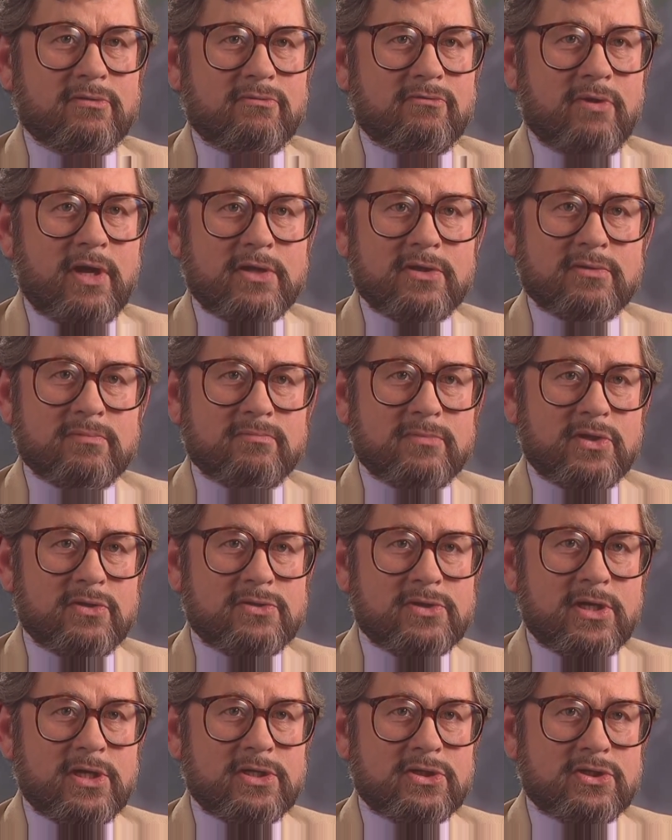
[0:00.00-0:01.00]
random
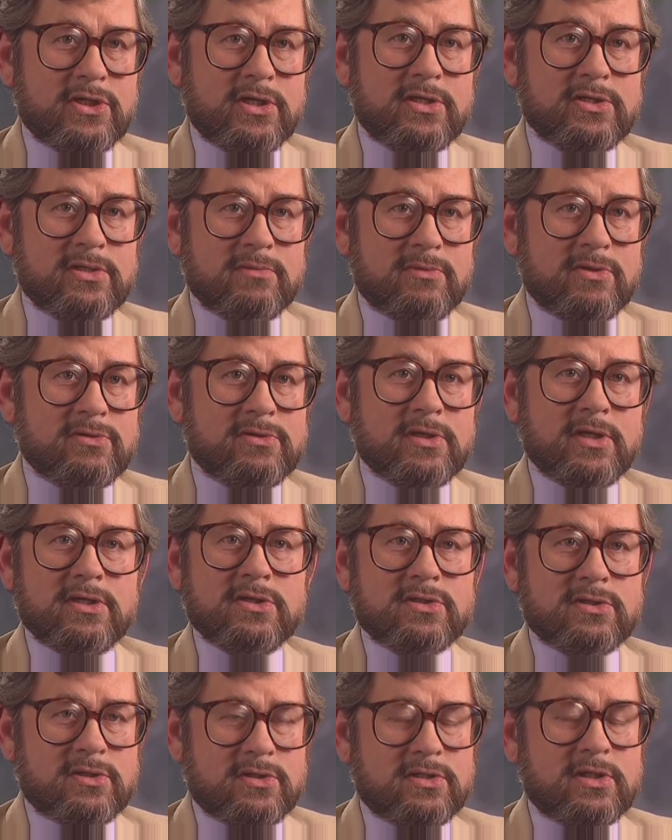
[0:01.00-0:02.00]
genetic
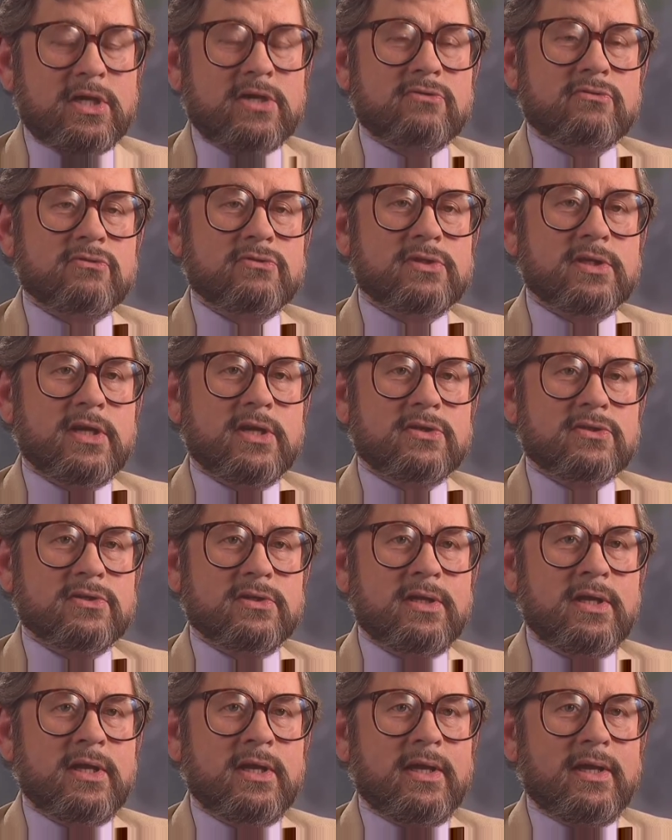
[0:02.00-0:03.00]
mutation and natural
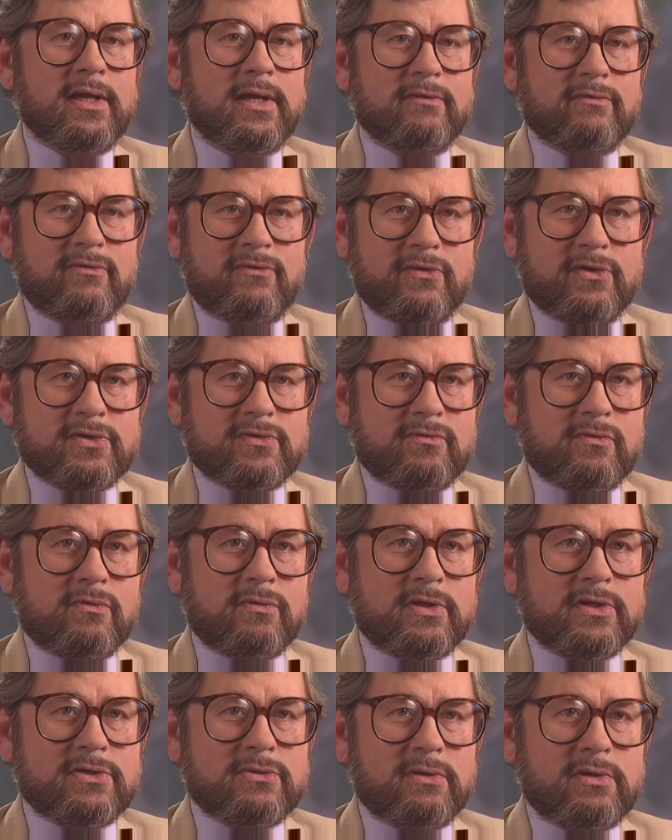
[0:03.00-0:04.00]
selection, first of
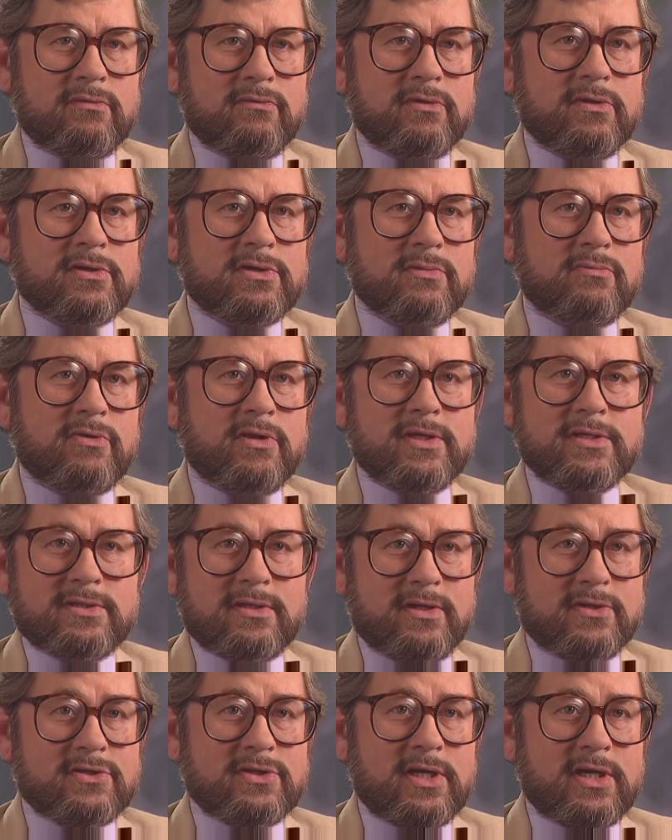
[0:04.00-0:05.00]
all into invertebrates
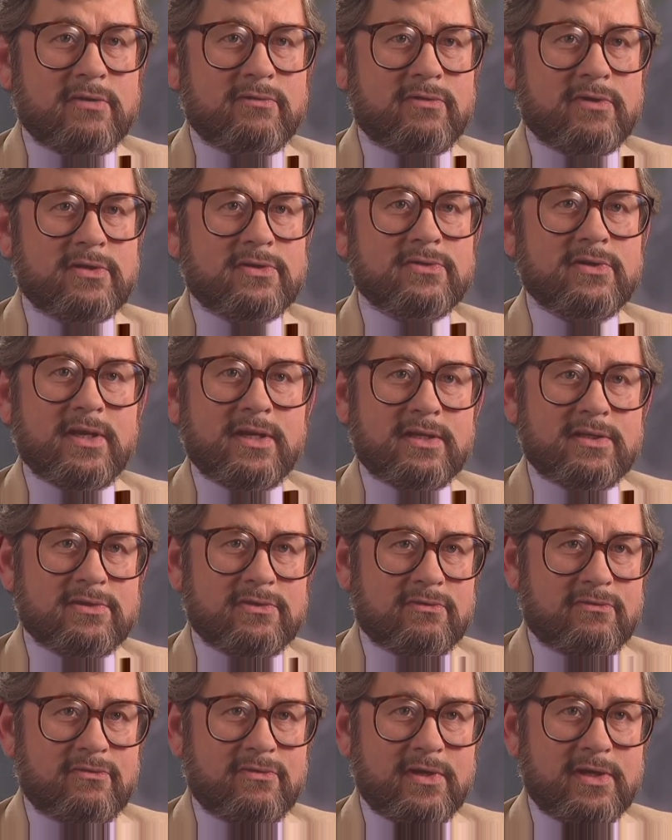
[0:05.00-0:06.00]
like jellyfish, then
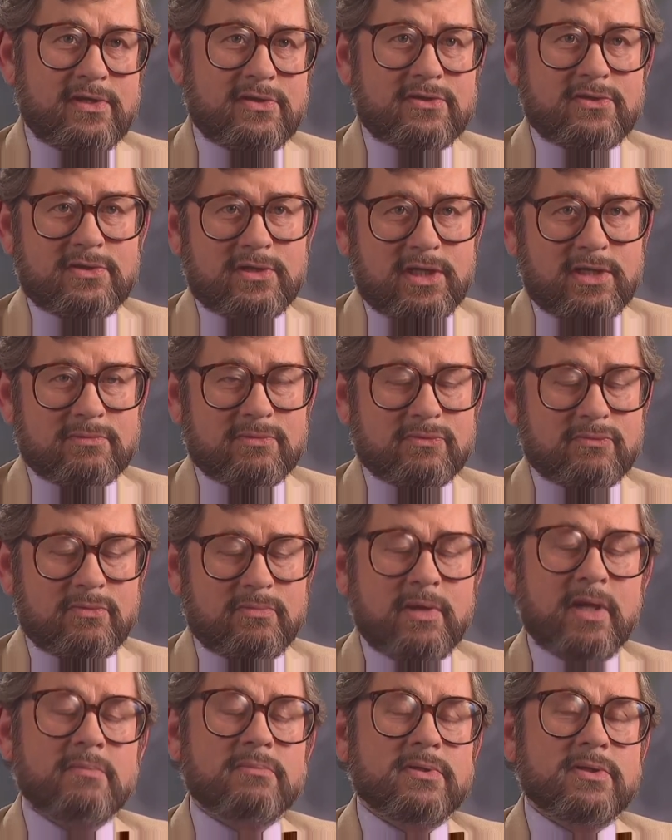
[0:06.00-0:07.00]
into fish, animals with
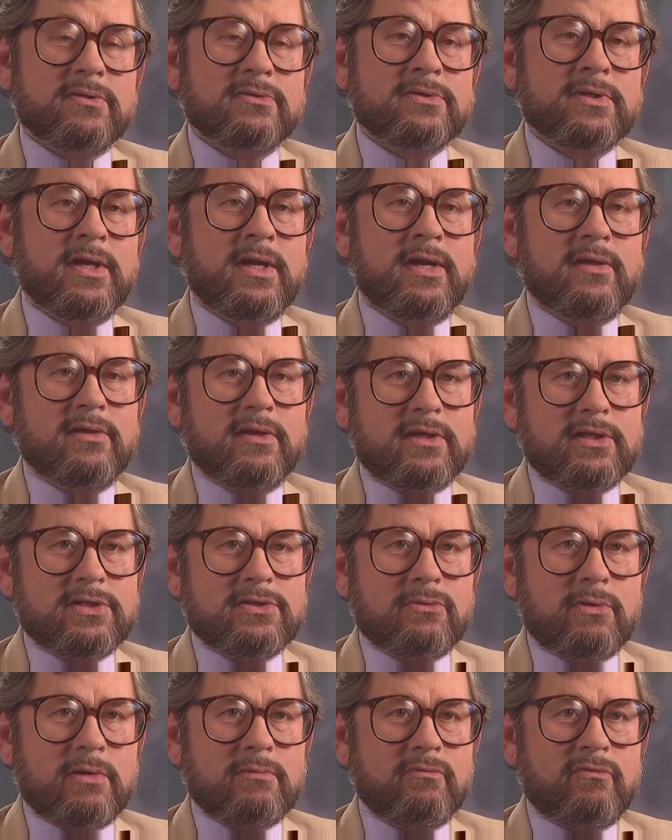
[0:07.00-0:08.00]
backbones, then
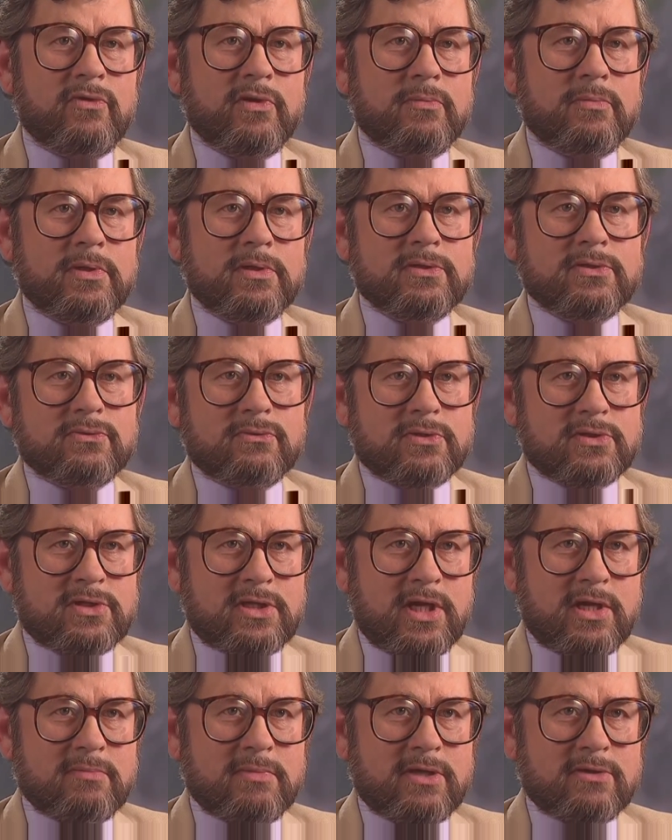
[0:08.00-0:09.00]
into amphibians which
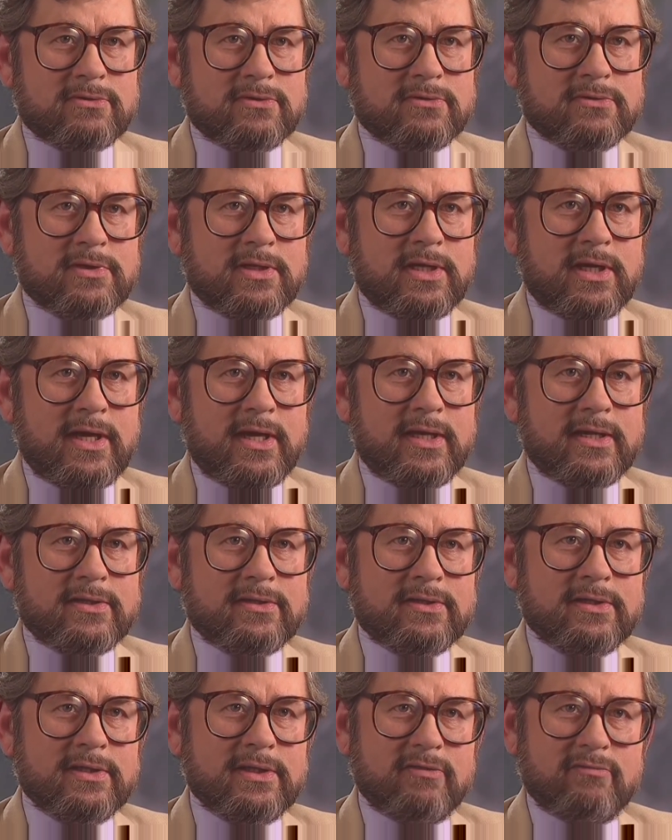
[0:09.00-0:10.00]
came out onto the
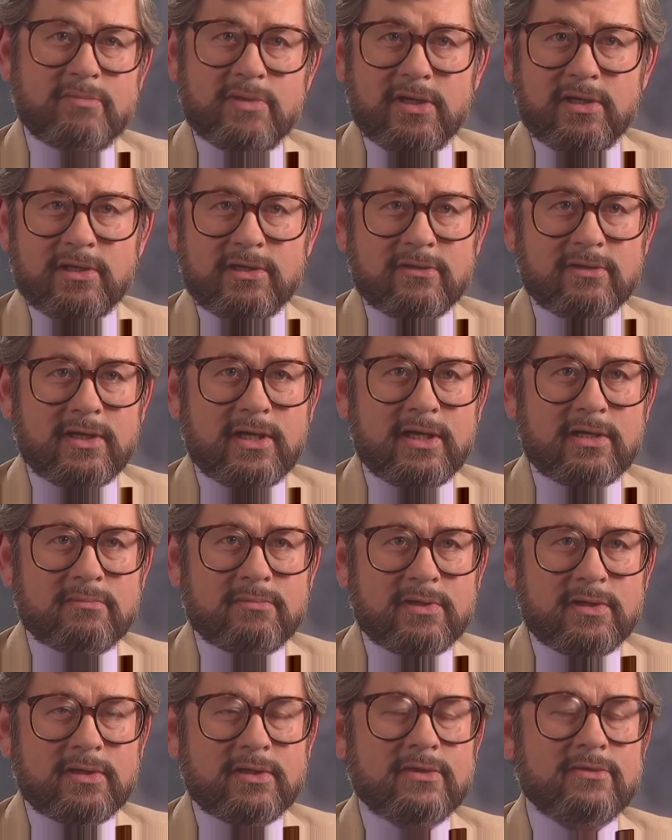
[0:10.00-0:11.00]
land, lived partly on land,
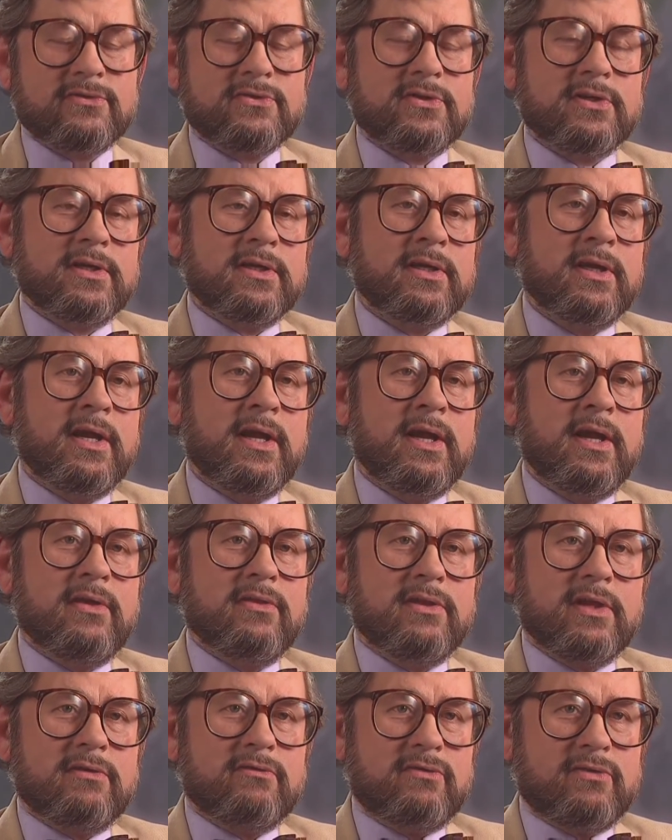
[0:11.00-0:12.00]
partly in the sea,
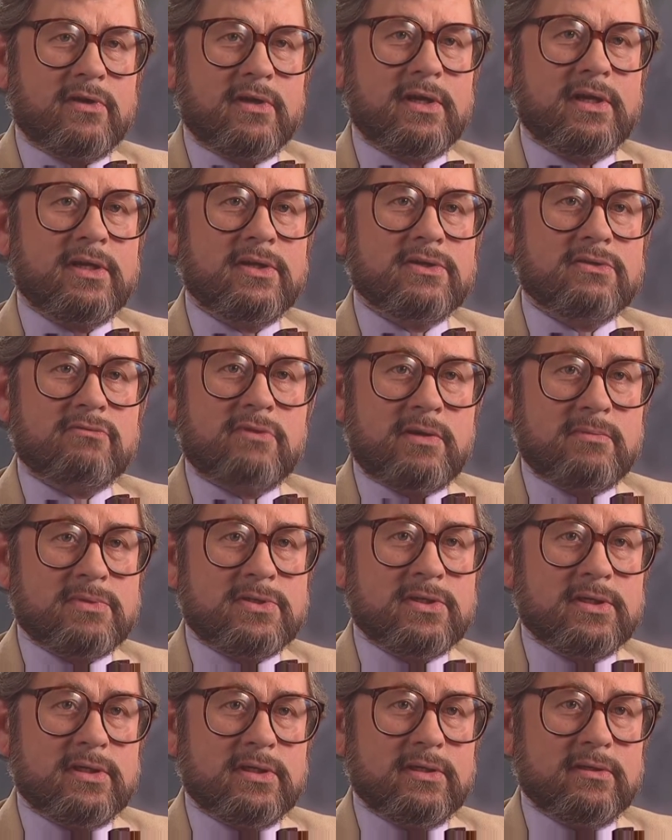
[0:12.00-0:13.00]
then finally into
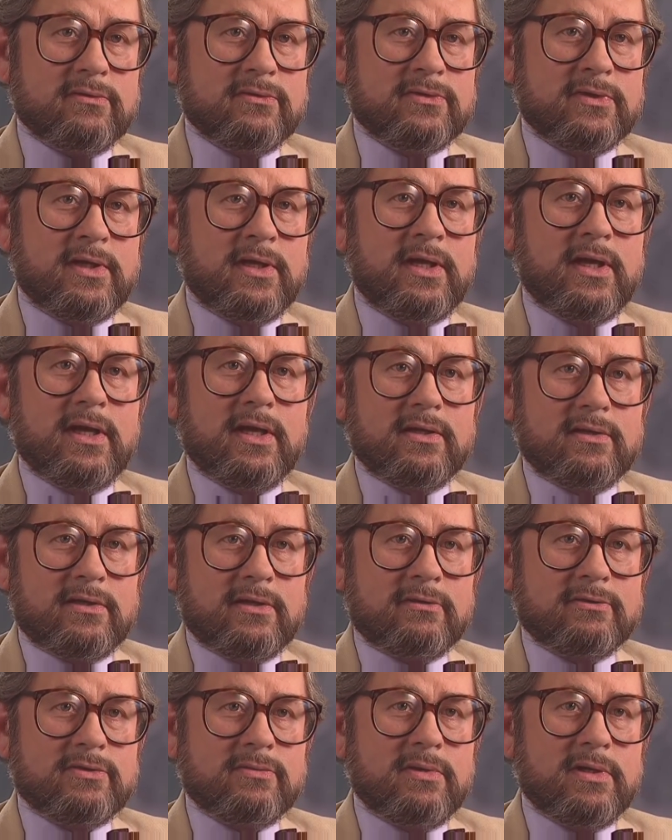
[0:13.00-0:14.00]
reptiles, and
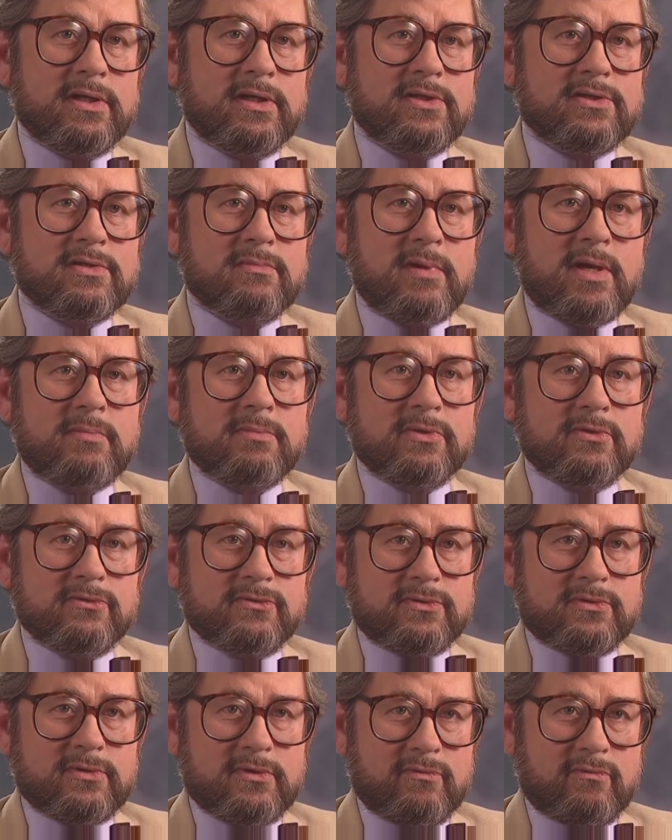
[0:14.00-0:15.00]
ultimately into
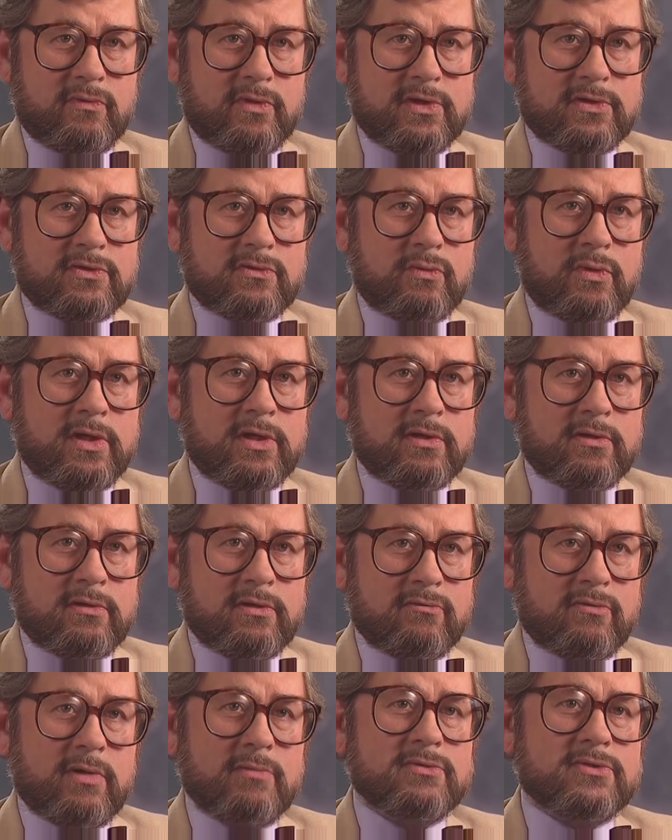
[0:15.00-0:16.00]
mammals, of which we're
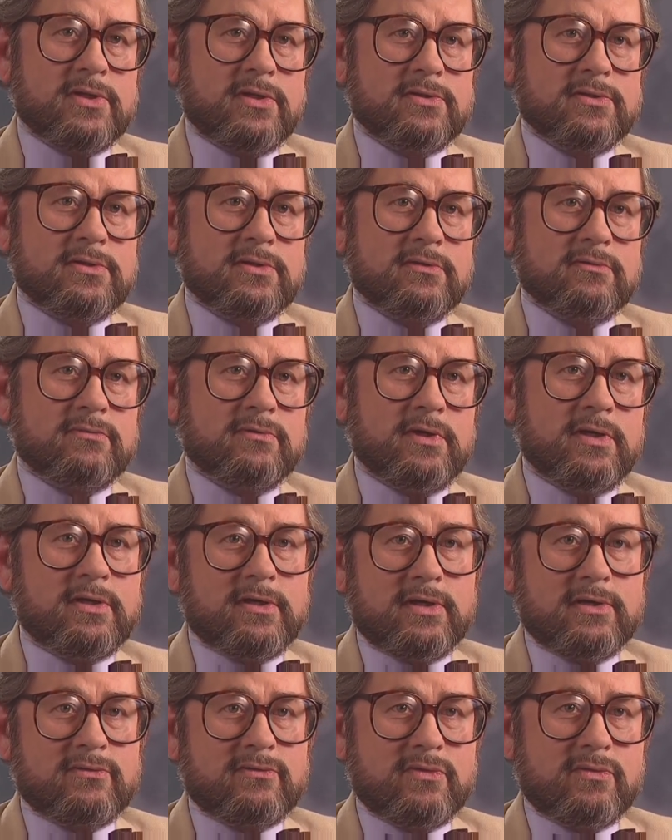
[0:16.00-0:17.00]
a representative, the
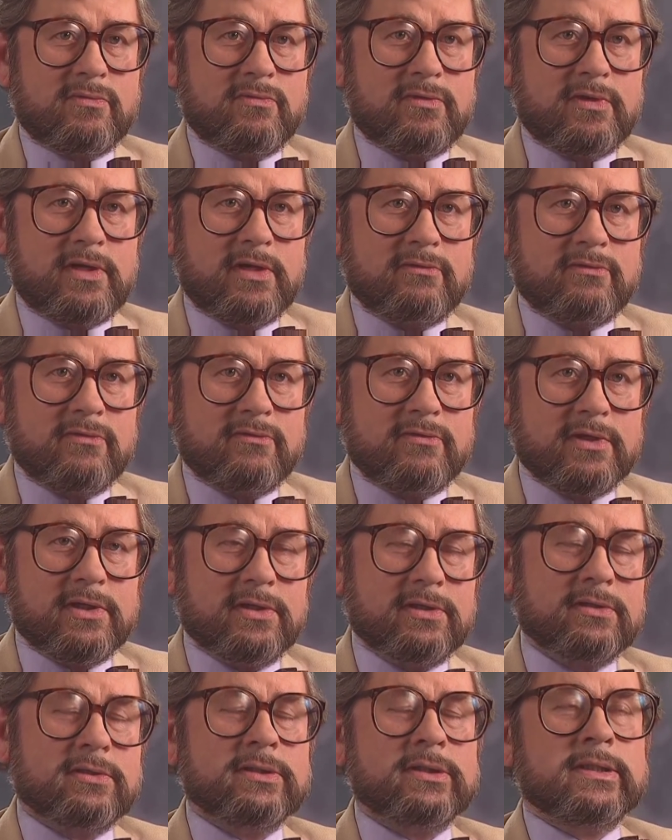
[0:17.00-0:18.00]
highest form of life, if you
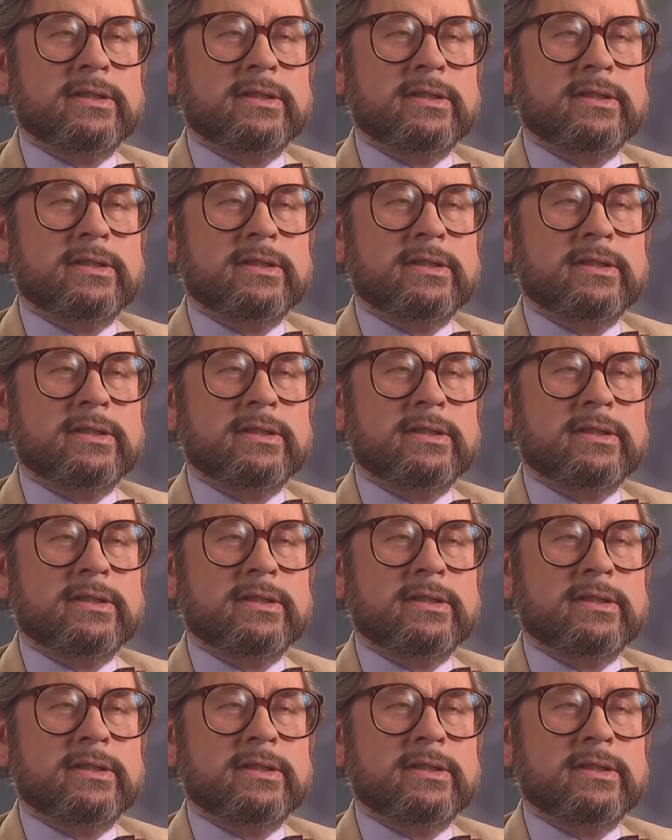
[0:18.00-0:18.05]
like.